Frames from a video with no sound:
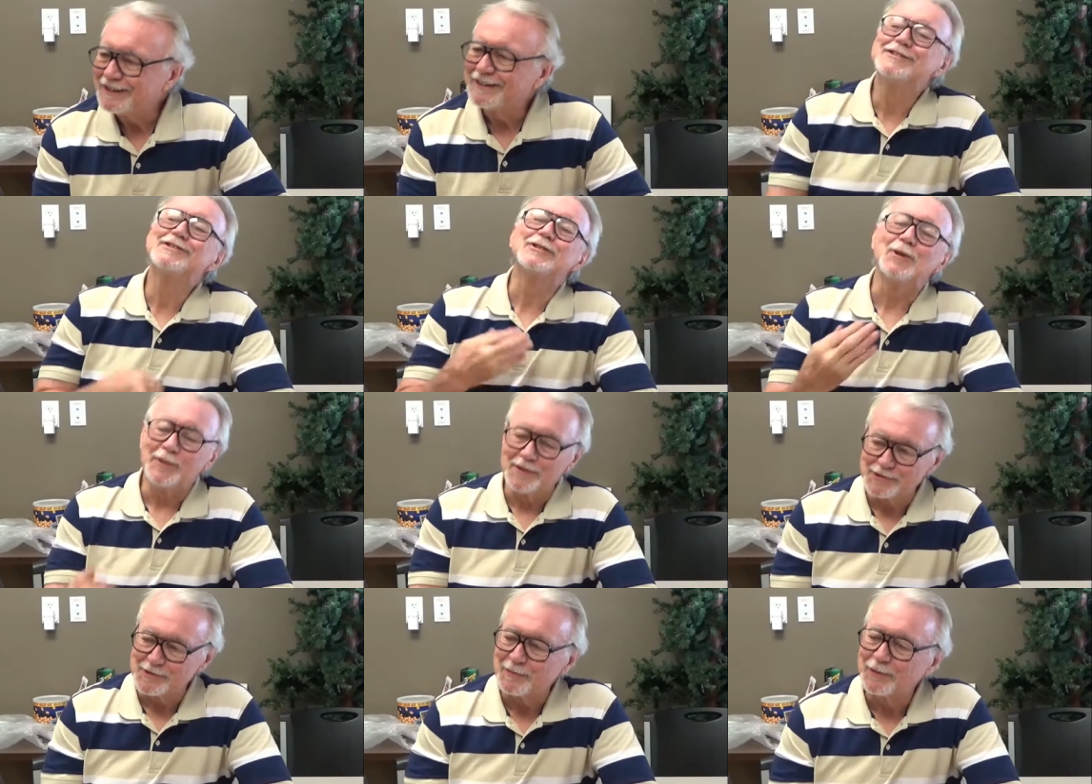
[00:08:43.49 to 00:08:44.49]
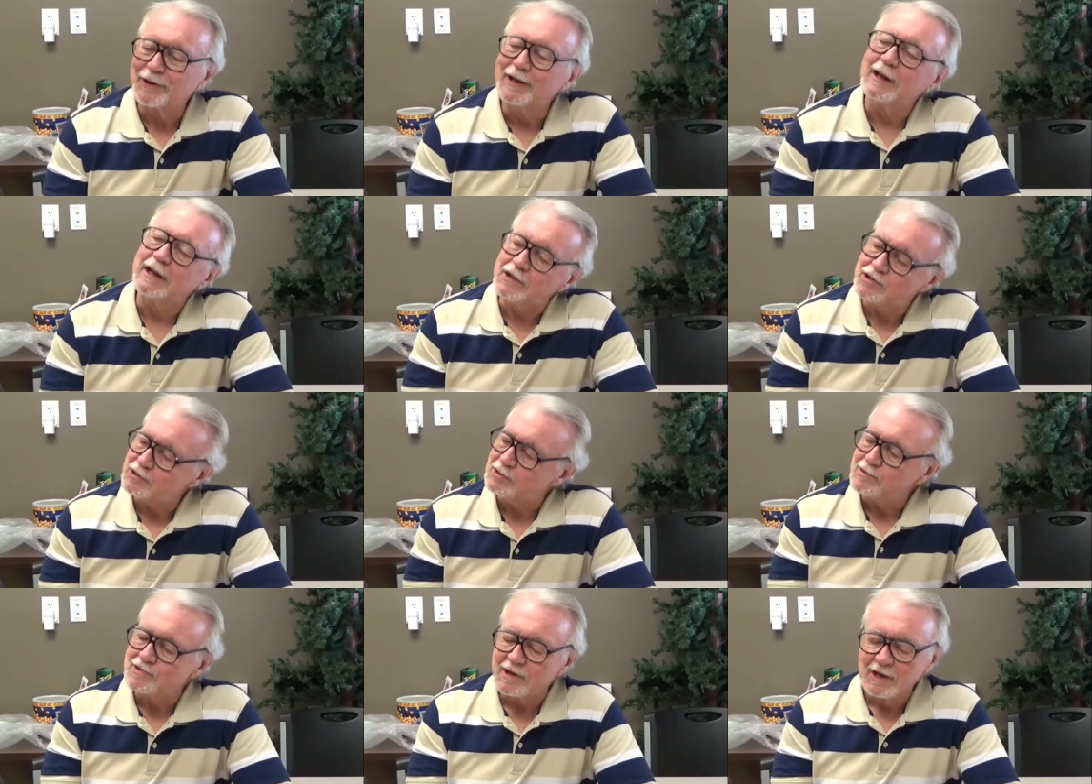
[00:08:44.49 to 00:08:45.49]
So there's some real
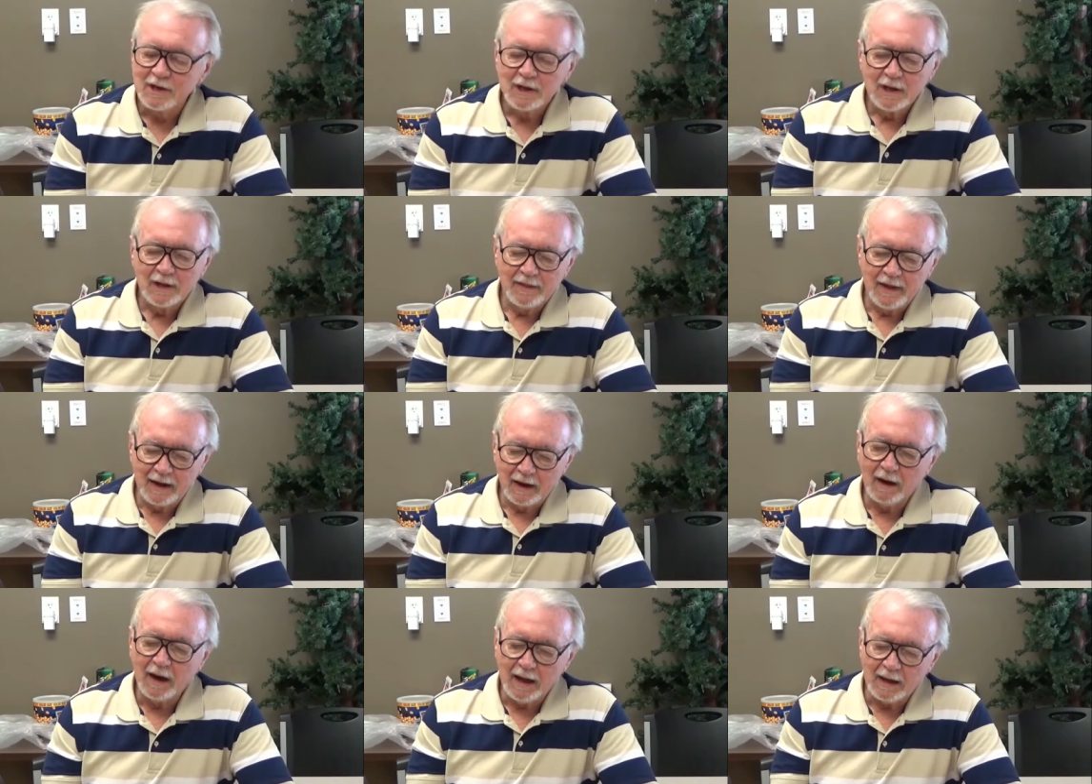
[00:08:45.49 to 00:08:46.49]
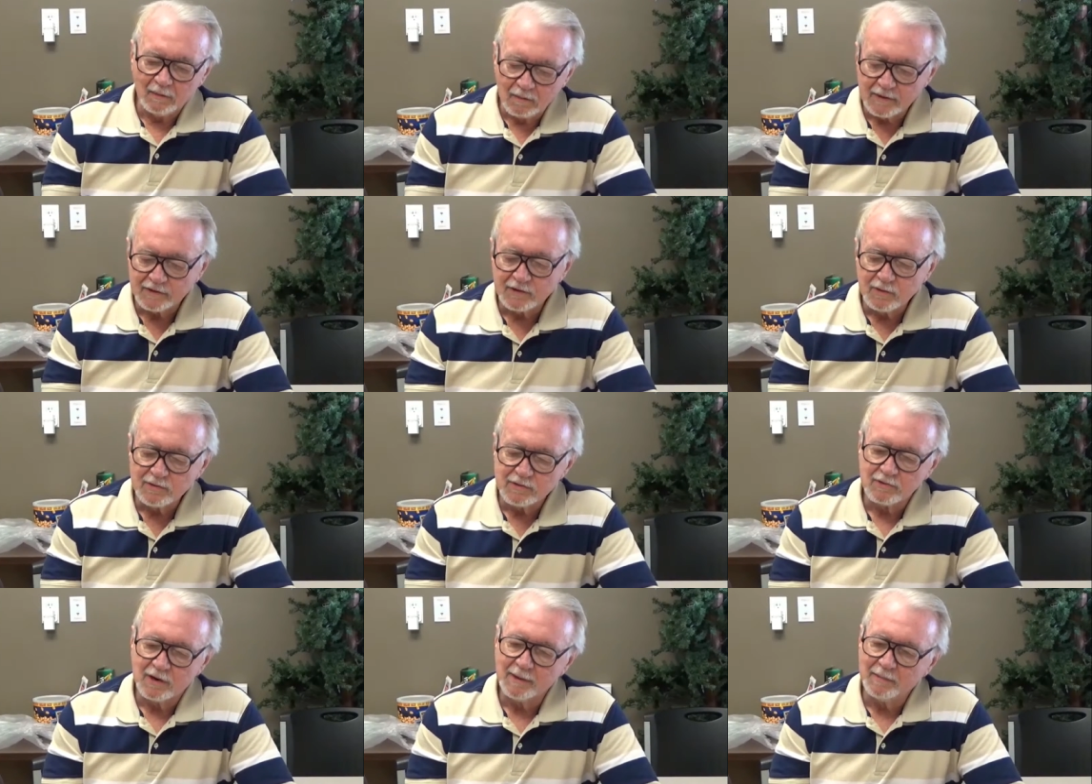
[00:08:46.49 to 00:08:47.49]
issues there. And when the
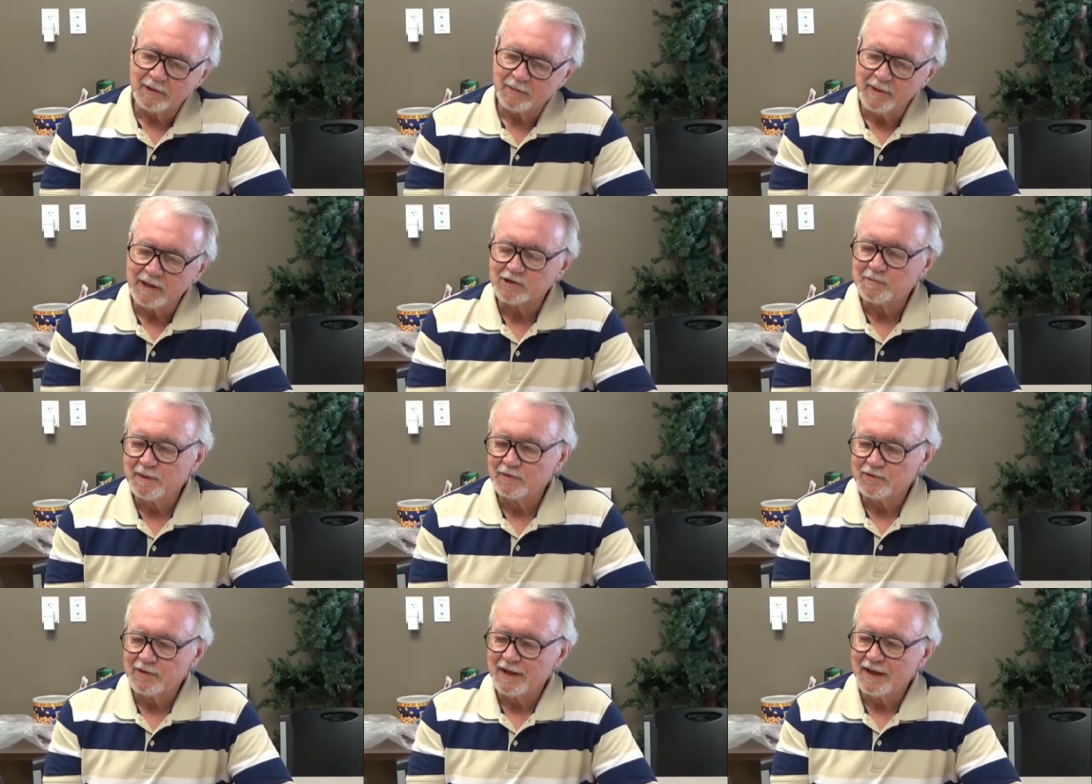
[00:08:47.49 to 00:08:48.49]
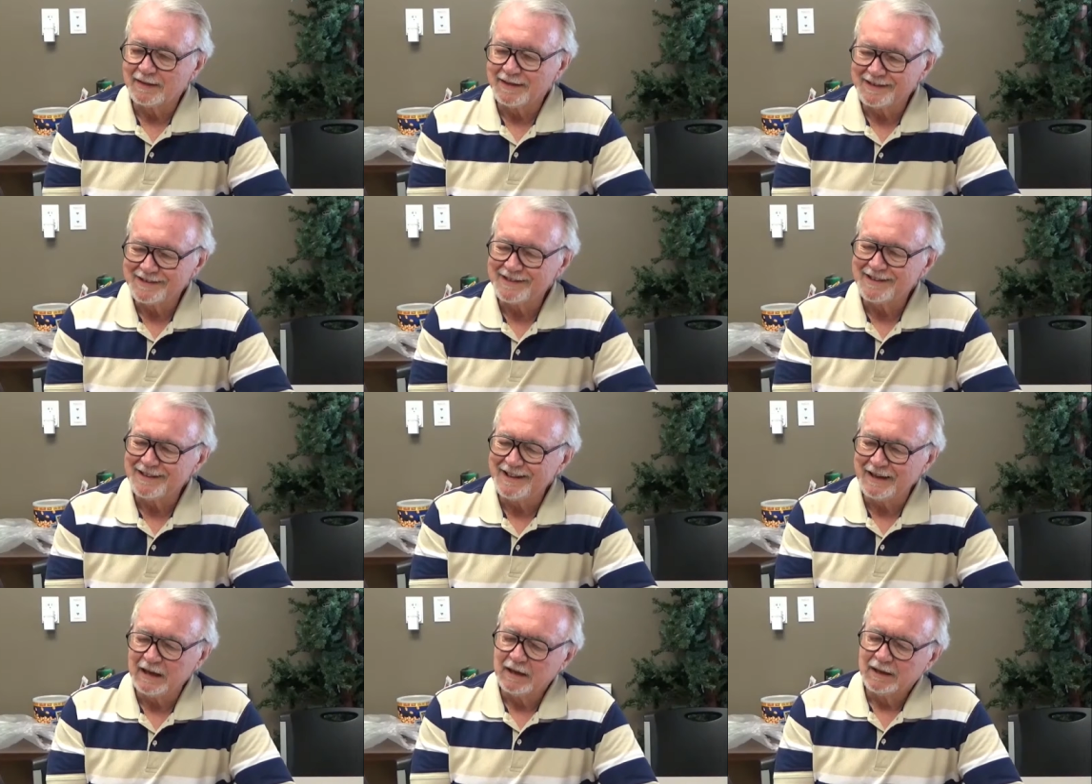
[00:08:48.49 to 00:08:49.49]
students are able to be exposed to that, they see that,